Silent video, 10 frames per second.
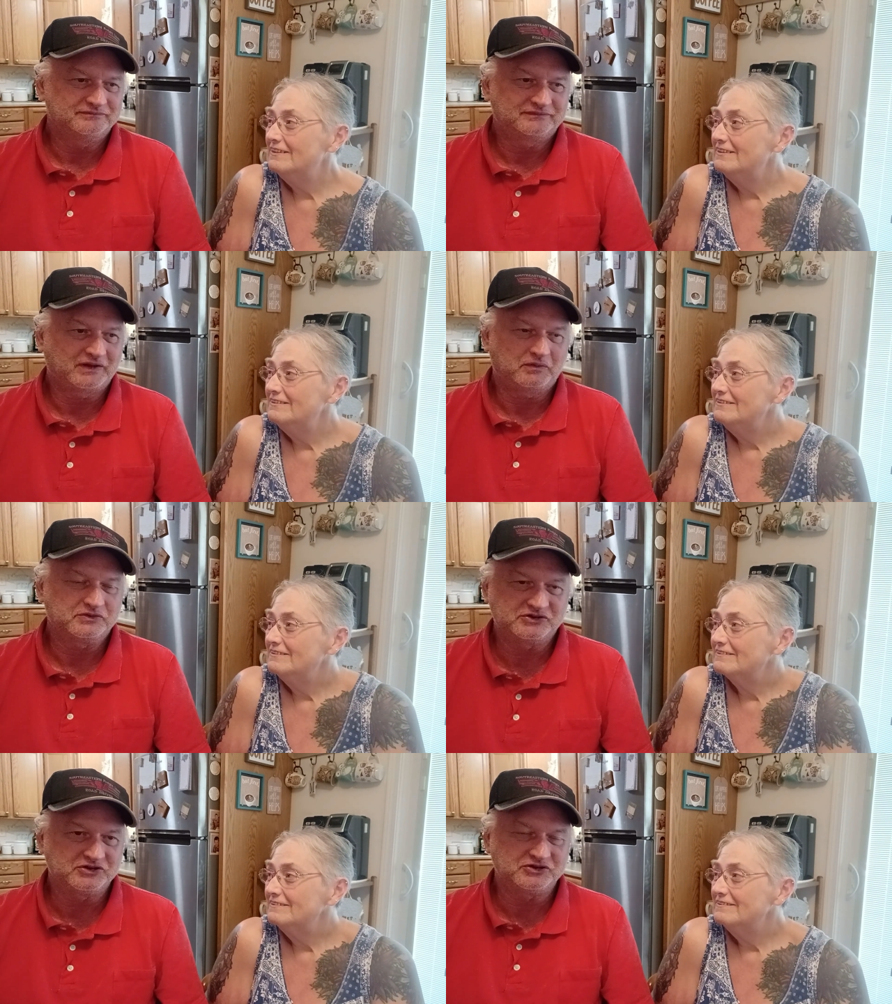Speaker 1: thought
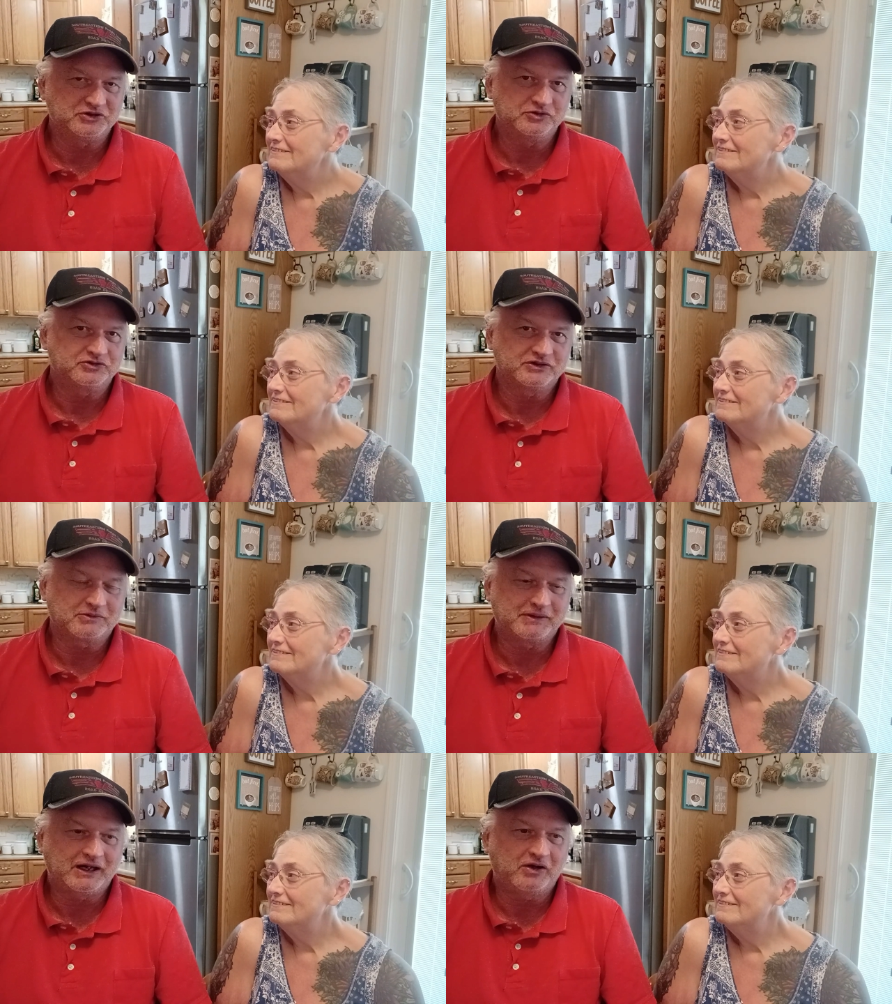was just useless. I
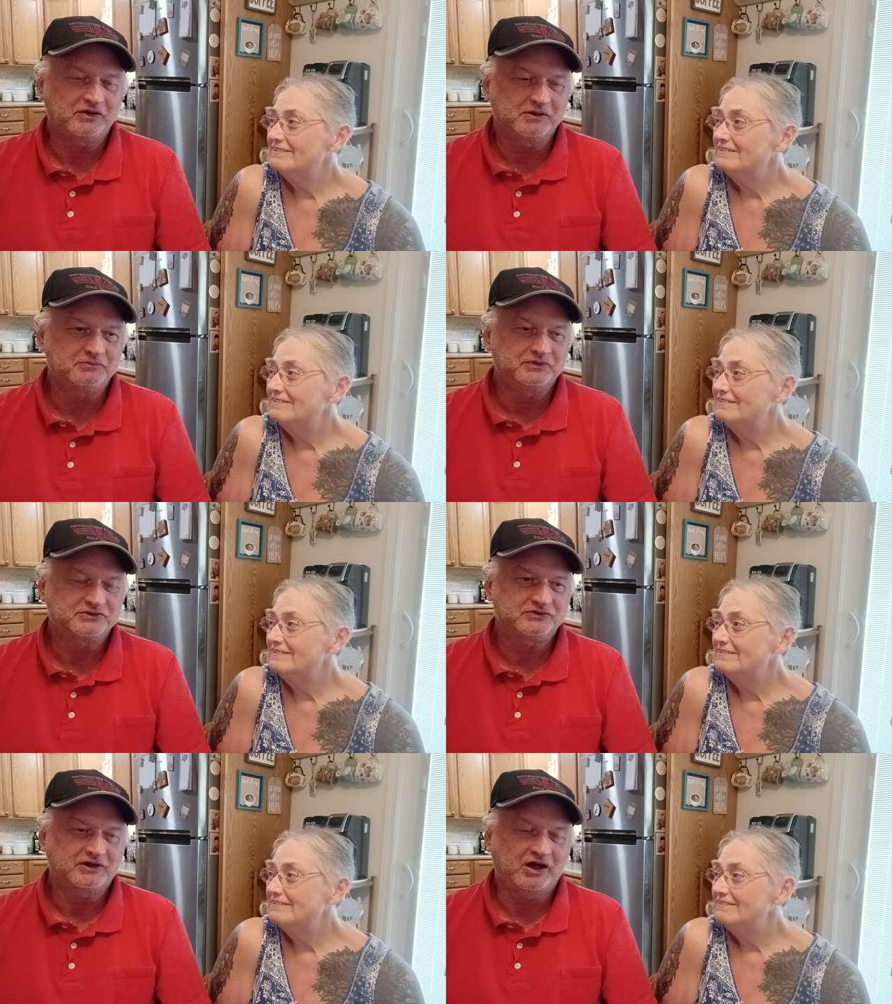mean, all of them
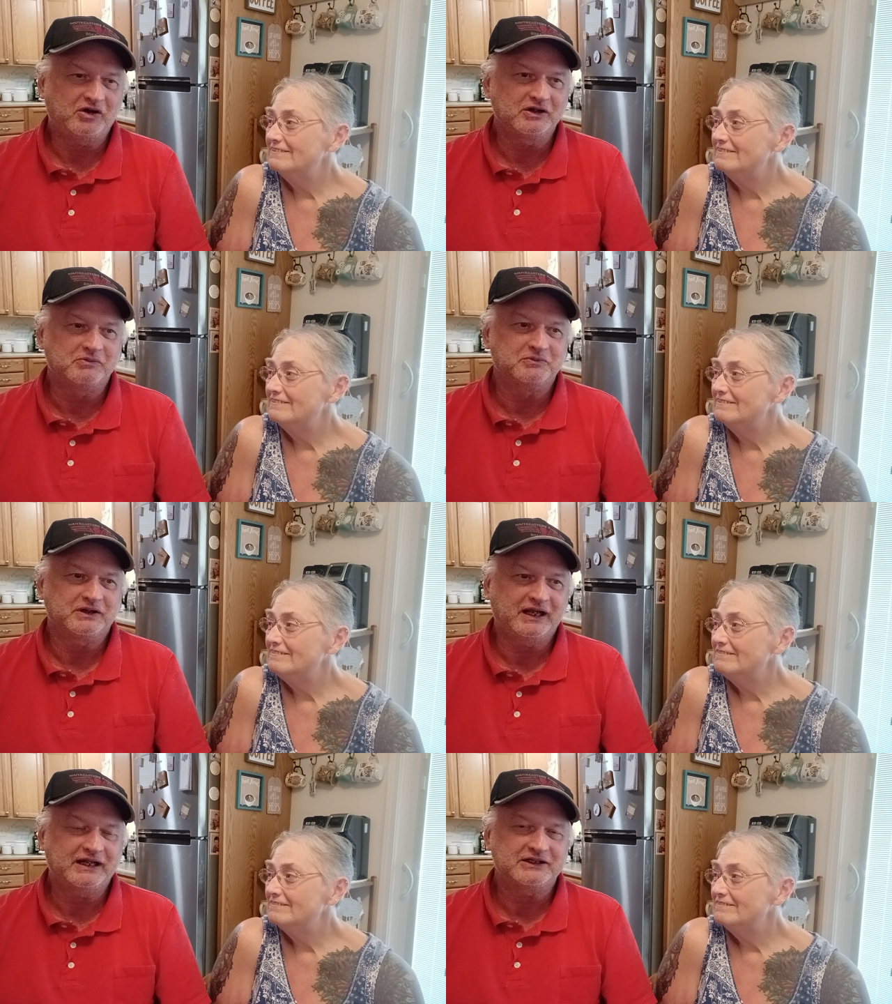was all of them
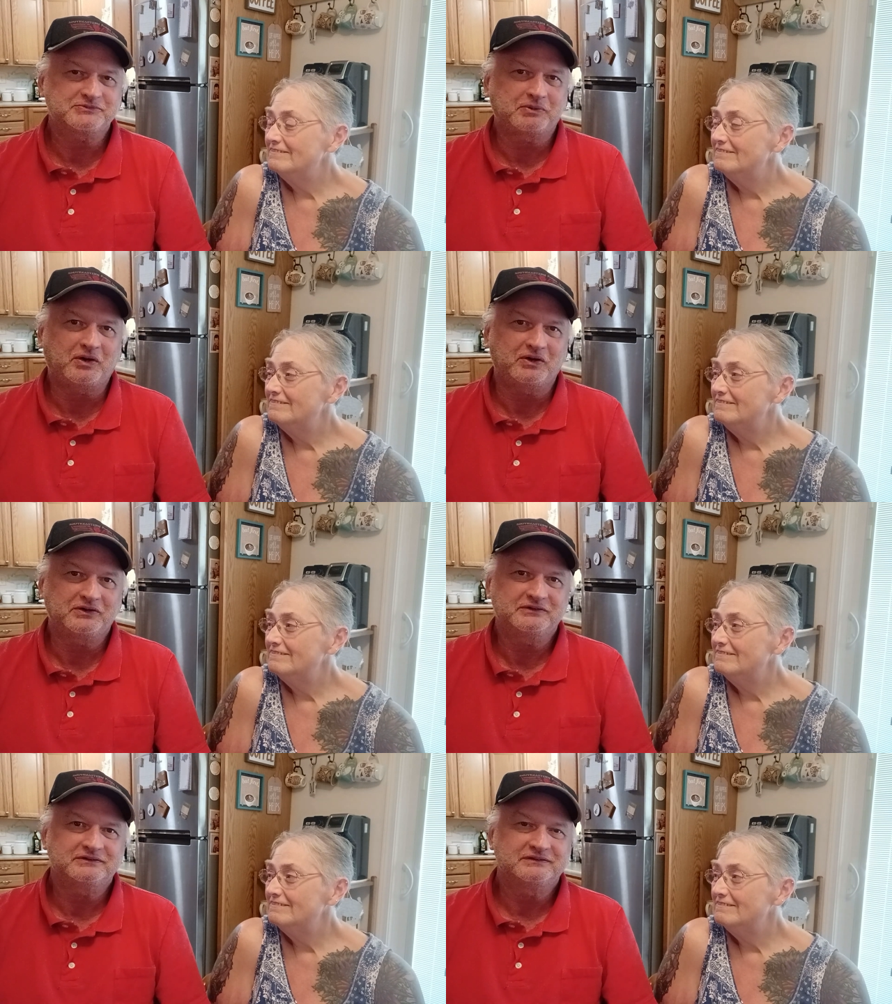had its
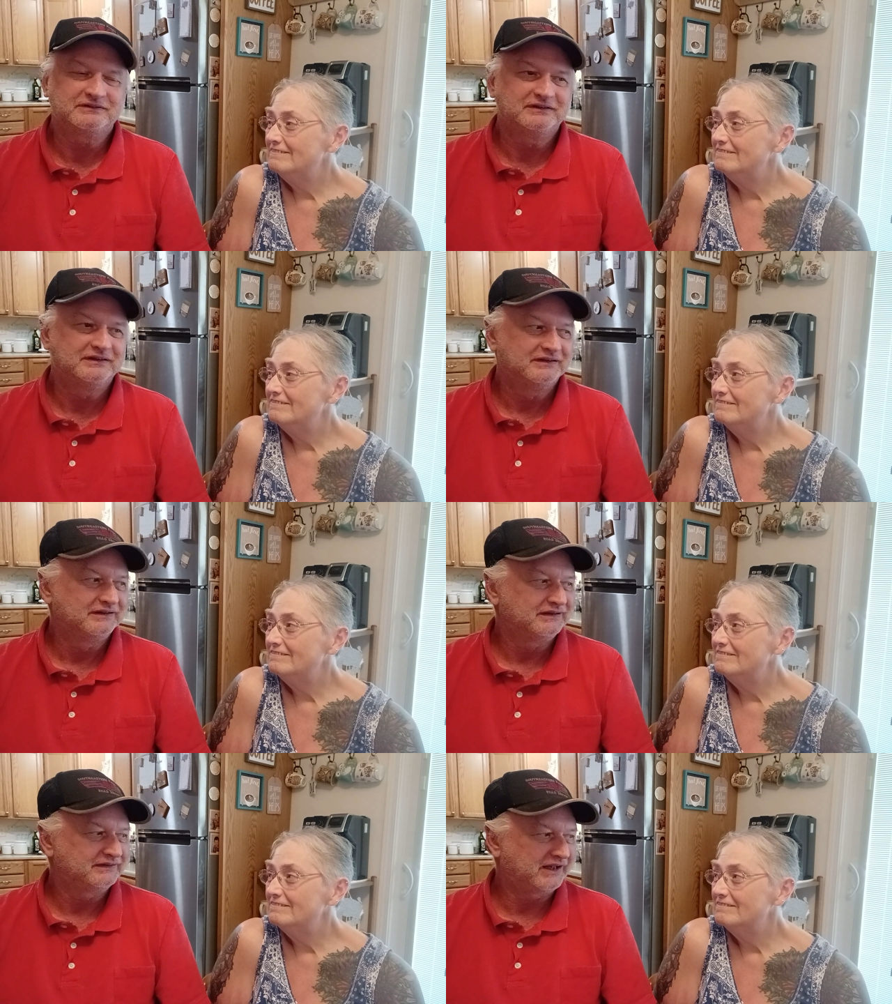part.
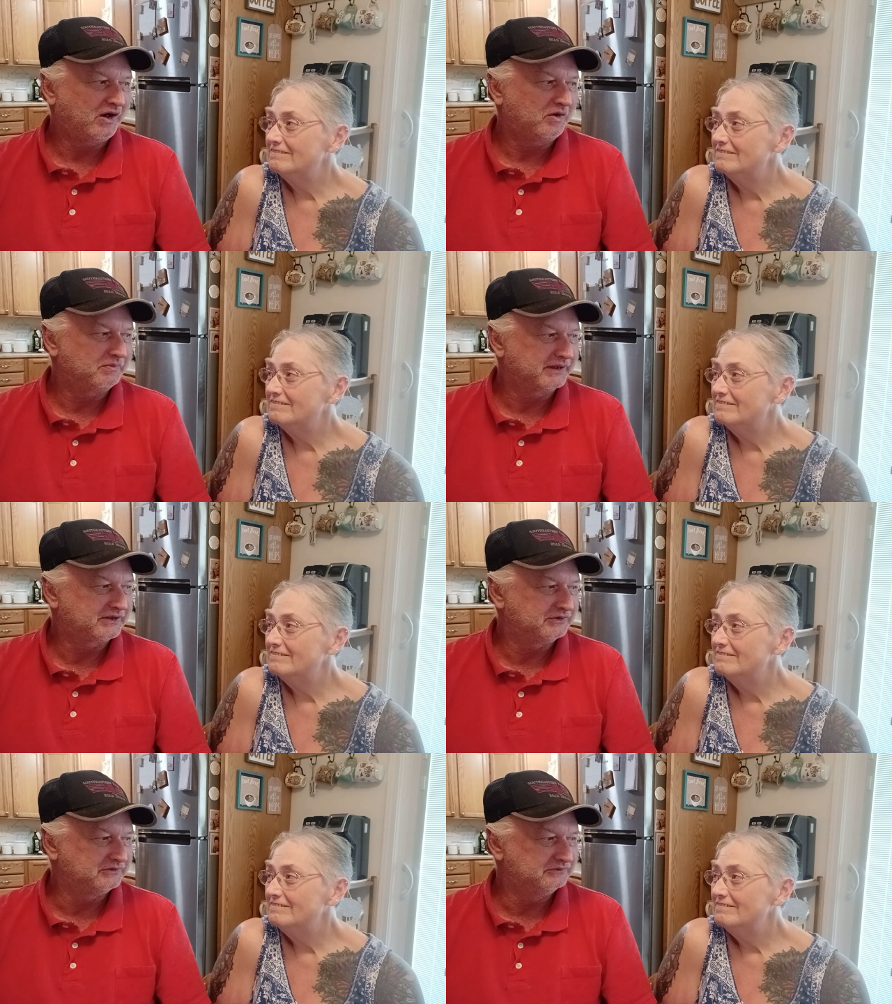They all make
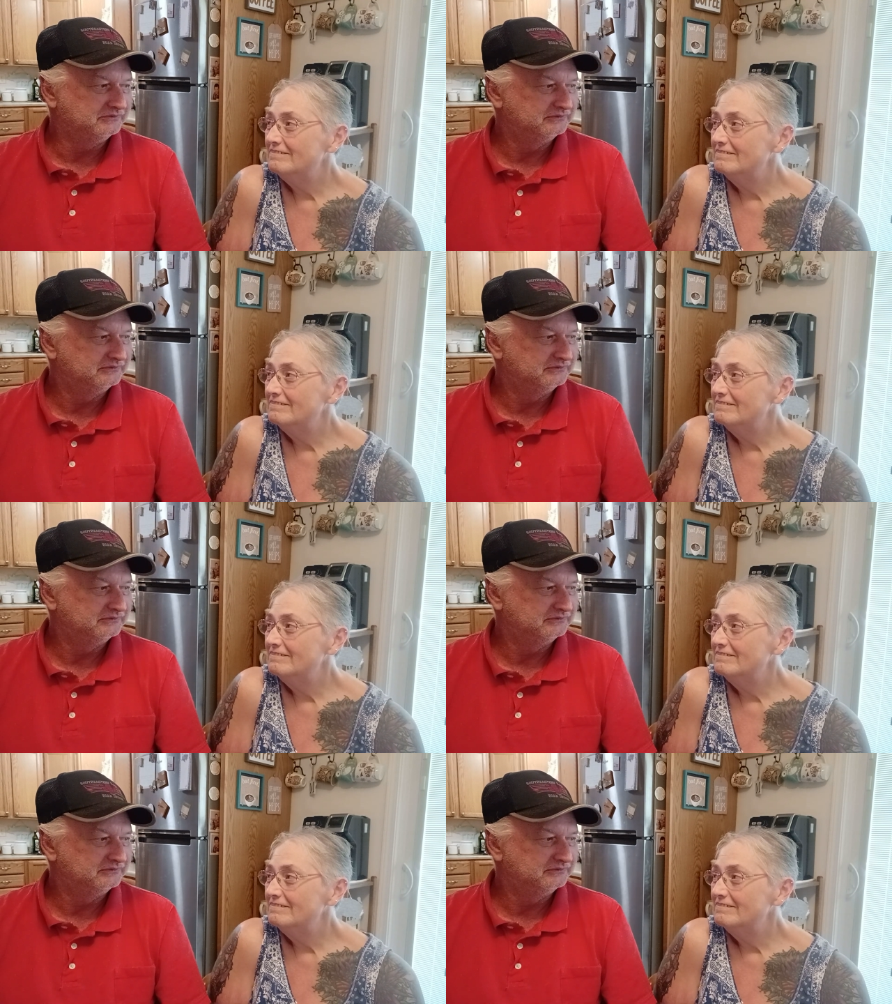you